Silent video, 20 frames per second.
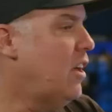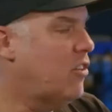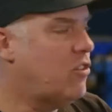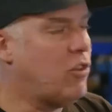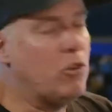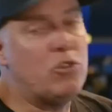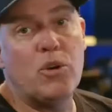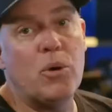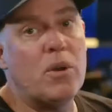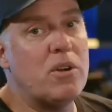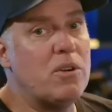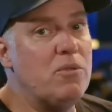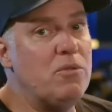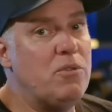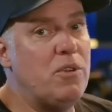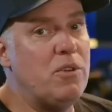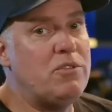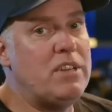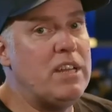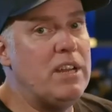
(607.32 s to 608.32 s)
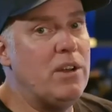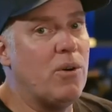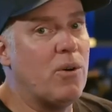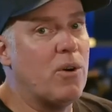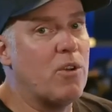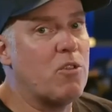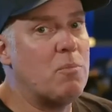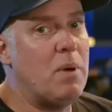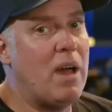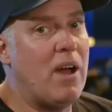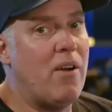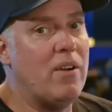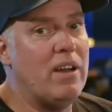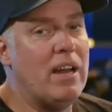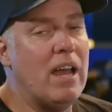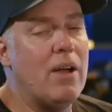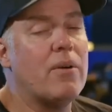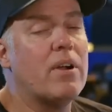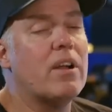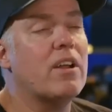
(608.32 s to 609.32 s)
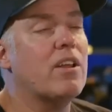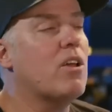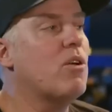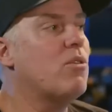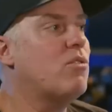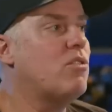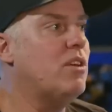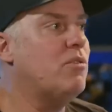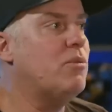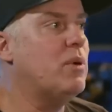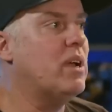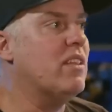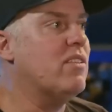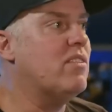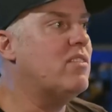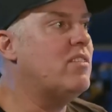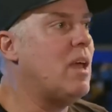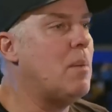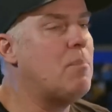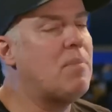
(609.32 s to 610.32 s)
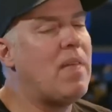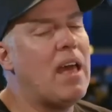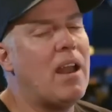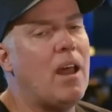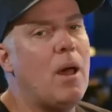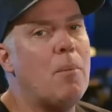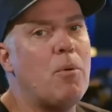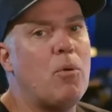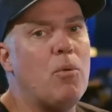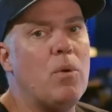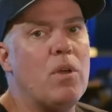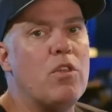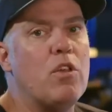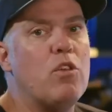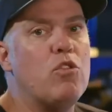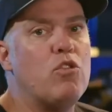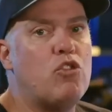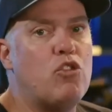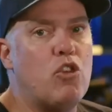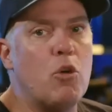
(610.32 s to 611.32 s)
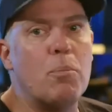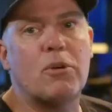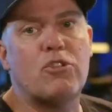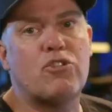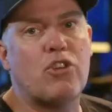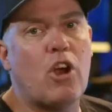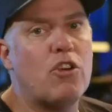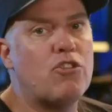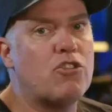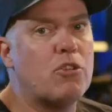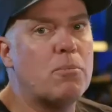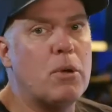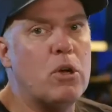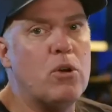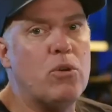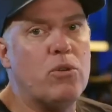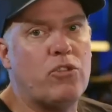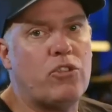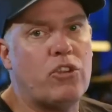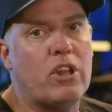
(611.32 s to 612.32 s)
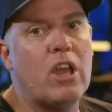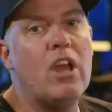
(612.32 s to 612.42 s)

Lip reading: So 215 horsepower. Now we're going to go see if we can step that up with supercharger boost.